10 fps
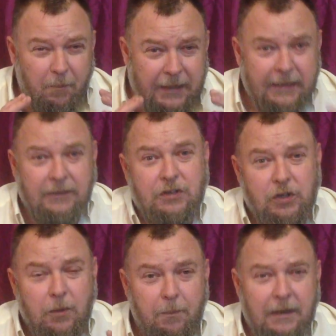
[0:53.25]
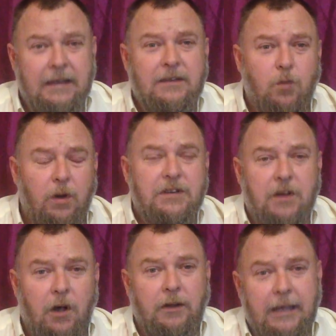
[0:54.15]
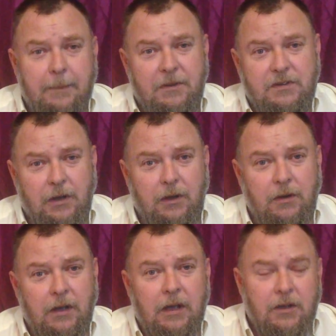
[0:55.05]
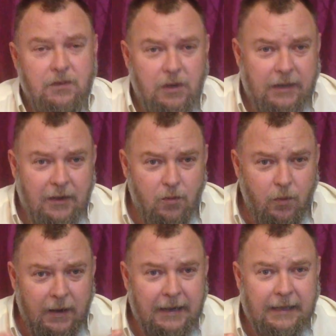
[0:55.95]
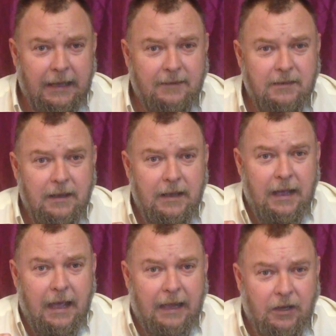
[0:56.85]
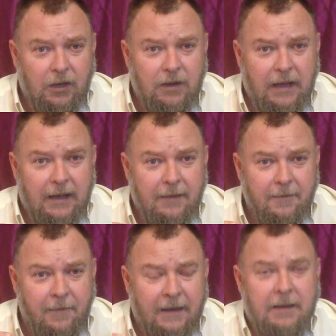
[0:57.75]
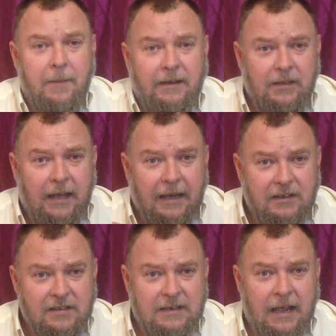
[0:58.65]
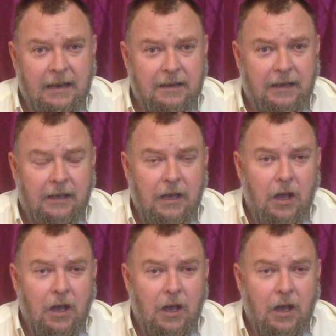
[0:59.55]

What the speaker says: appeal to you, please watch the whole episode so you can really get a good fundamental understanding